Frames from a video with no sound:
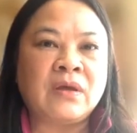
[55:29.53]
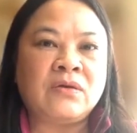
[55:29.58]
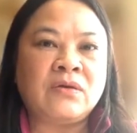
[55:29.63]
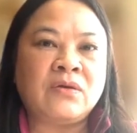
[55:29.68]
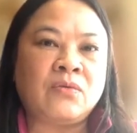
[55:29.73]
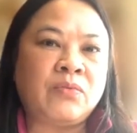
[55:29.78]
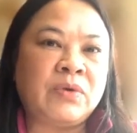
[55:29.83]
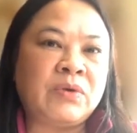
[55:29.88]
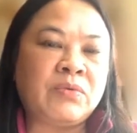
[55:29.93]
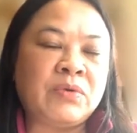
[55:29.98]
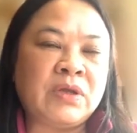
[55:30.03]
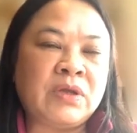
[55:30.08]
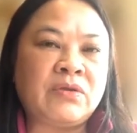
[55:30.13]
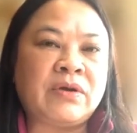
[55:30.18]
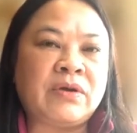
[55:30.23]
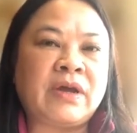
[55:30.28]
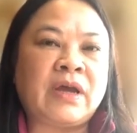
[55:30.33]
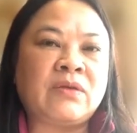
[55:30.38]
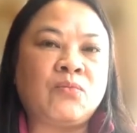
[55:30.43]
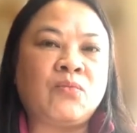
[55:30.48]
we really
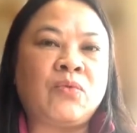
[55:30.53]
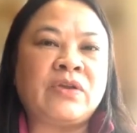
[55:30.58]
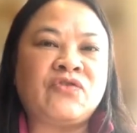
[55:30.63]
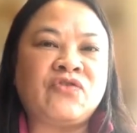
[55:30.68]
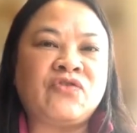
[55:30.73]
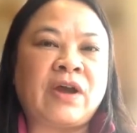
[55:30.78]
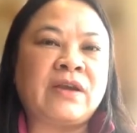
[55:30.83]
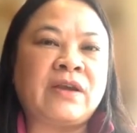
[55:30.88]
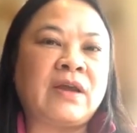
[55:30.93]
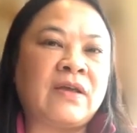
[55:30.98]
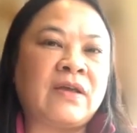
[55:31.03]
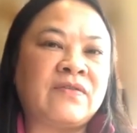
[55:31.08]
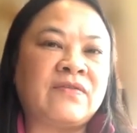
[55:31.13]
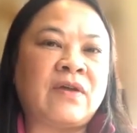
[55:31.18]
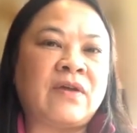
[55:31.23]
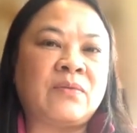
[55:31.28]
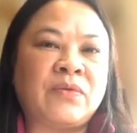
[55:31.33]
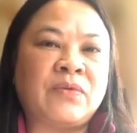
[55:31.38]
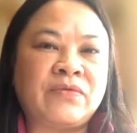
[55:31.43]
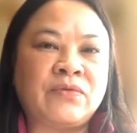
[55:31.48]
look at what China has
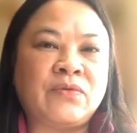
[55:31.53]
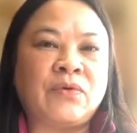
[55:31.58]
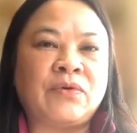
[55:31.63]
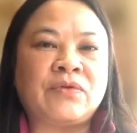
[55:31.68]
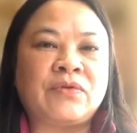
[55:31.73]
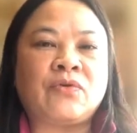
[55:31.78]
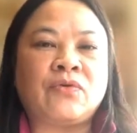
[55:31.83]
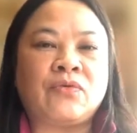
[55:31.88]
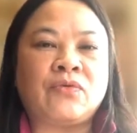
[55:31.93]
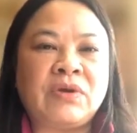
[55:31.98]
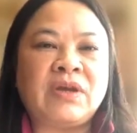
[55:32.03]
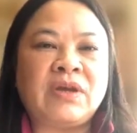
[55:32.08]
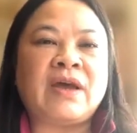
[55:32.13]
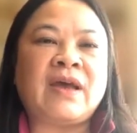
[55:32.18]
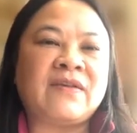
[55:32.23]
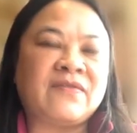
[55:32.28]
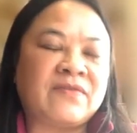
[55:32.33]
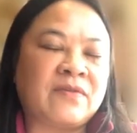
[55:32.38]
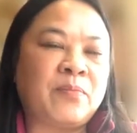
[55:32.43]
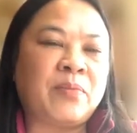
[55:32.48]
done with North Korea
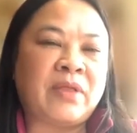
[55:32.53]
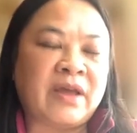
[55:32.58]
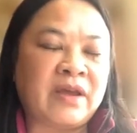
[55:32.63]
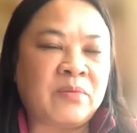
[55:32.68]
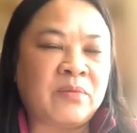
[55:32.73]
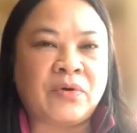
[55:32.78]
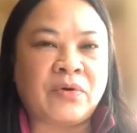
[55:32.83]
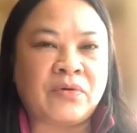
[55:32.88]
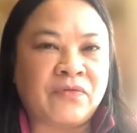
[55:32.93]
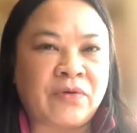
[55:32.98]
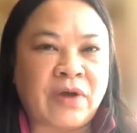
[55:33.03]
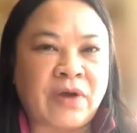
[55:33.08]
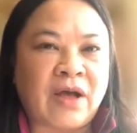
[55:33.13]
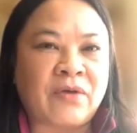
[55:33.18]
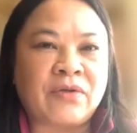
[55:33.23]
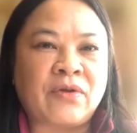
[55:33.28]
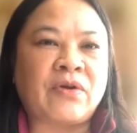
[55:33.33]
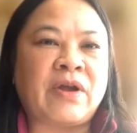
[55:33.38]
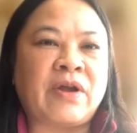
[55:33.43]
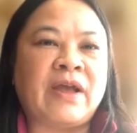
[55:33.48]
as the playbook for
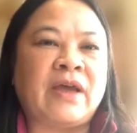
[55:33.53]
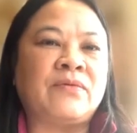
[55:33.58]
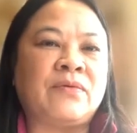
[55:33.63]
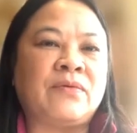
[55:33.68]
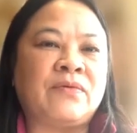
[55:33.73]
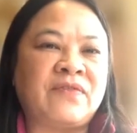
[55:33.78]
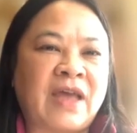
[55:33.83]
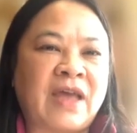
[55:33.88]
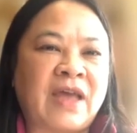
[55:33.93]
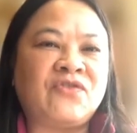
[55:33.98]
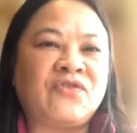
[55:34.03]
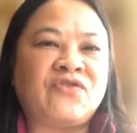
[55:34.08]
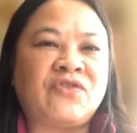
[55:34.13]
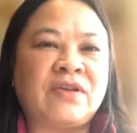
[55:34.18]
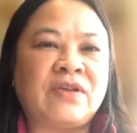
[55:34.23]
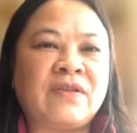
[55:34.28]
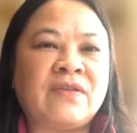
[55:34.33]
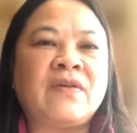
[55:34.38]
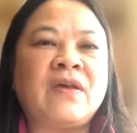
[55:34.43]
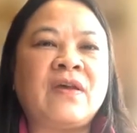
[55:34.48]
how they're handling
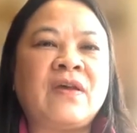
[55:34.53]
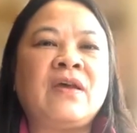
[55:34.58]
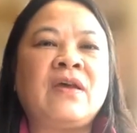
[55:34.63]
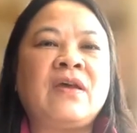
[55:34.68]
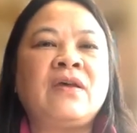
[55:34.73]
sanctions.